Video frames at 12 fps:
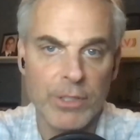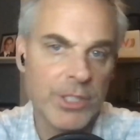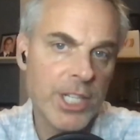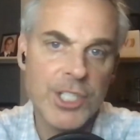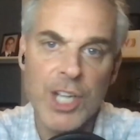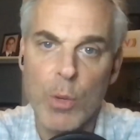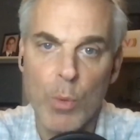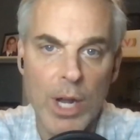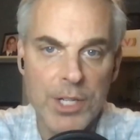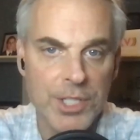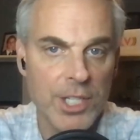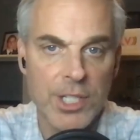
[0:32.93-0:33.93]
TJ
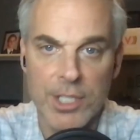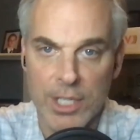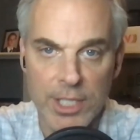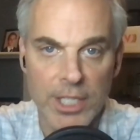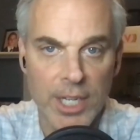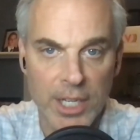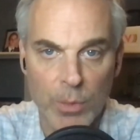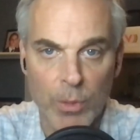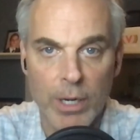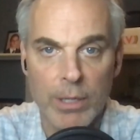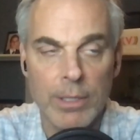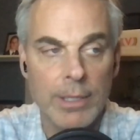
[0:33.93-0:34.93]
Watt's going to succeed
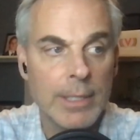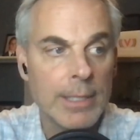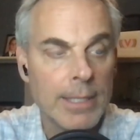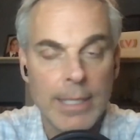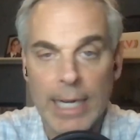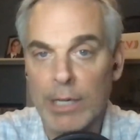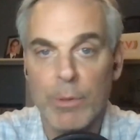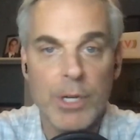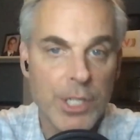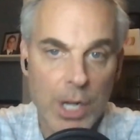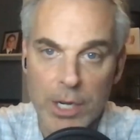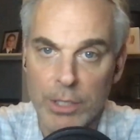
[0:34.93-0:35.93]
anywhere.
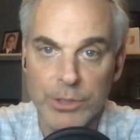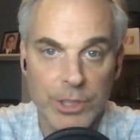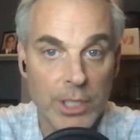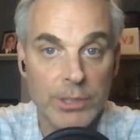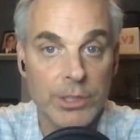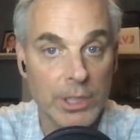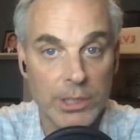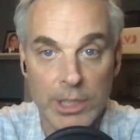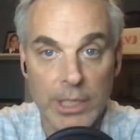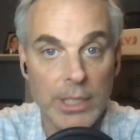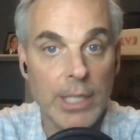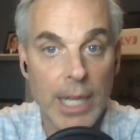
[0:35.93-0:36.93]
Aaron Donald's going to
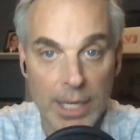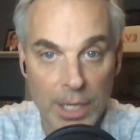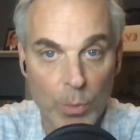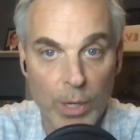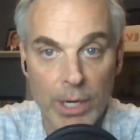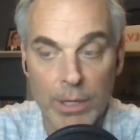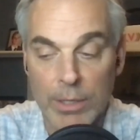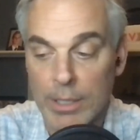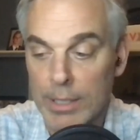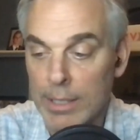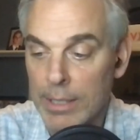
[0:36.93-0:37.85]
succeed anywhere.